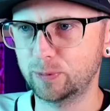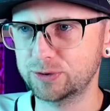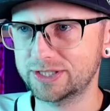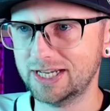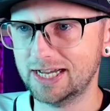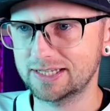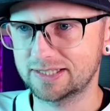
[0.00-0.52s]

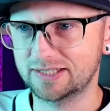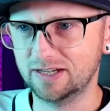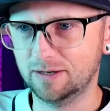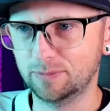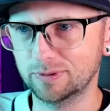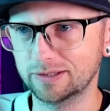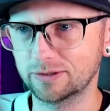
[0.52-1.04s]
size
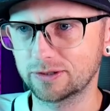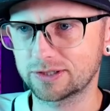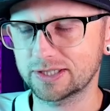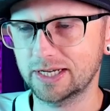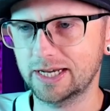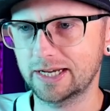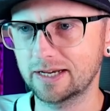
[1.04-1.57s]
double it looks
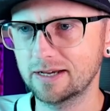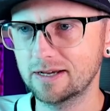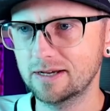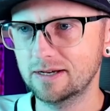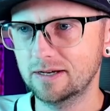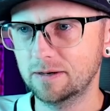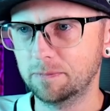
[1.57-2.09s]
like.
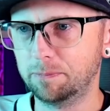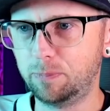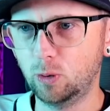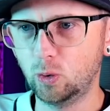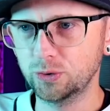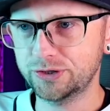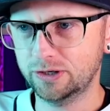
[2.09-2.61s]

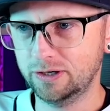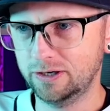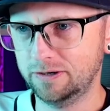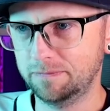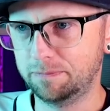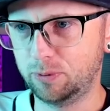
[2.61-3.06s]
Bull turn,